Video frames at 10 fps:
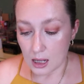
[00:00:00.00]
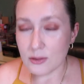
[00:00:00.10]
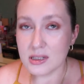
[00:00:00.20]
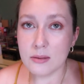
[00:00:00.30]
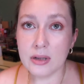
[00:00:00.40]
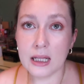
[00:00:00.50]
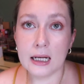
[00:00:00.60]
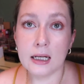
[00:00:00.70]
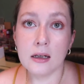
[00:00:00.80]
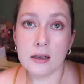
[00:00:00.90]
I wasn't
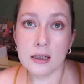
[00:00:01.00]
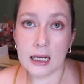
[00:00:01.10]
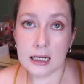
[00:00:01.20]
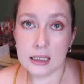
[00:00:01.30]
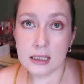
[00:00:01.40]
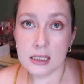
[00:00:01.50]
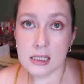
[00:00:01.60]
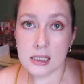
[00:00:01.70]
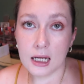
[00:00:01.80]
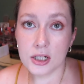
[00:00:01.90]
planning on getting
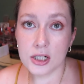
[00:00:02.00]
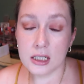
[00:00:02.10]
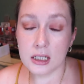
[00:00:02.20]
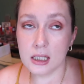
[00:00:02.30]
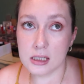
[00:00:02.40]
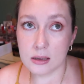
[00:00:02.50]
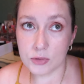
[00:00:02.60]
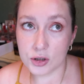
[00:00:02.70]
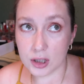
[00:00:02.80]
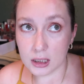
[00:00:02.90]
this actually because I'm
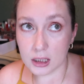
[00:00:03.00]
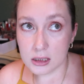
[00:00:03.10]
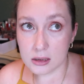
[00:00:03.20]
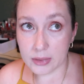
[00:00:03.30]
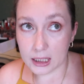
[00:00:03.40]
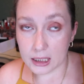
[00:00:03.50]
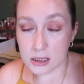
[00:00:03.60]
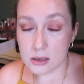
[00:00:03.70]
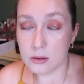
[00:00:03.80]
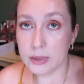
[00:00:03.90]
trying not to buy
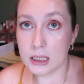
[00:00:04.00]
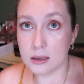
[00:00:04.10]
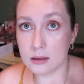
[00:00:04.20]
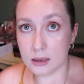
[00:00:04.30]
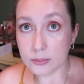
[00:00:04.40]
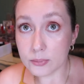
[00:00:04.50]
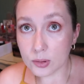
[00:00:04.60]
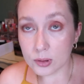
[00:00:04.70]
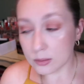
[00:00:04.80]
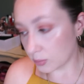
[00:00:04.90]
so many lip
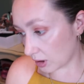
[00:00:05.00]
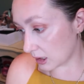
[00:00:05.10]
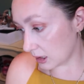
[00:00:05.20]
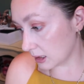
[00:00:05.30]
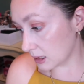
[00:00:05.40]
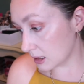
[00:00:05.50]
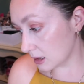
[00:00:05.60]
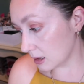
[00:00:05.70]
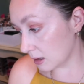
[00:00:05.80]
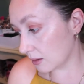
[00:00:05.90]

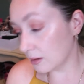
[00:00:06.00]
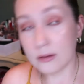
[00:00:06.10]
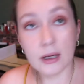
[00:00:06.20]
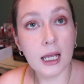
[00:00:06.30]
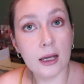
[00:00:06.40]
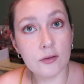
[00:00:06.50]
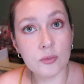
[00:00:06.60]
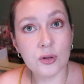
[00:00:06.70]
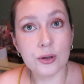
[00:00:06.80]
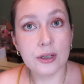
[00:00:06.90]
products, although I have
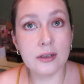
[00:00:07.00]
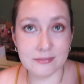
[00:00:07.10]
more